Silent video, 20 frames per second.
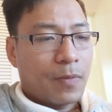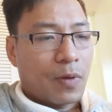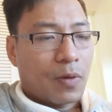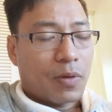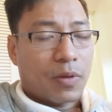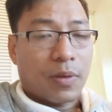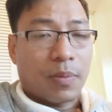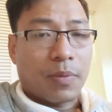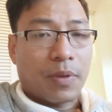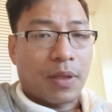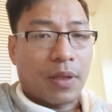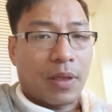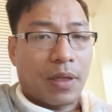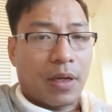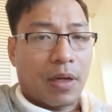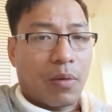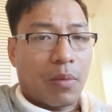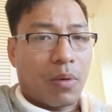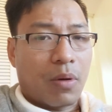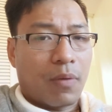or something
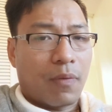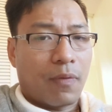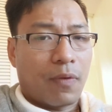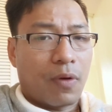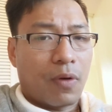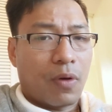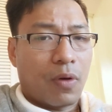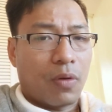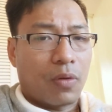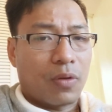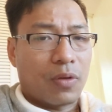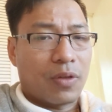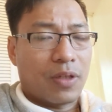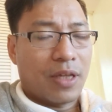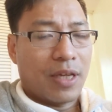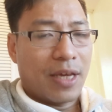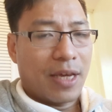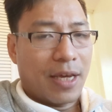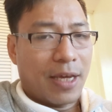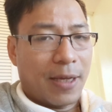that I want to follow to
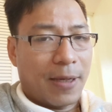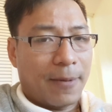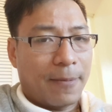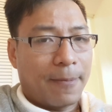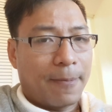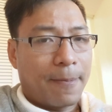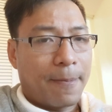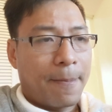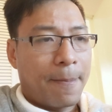the end.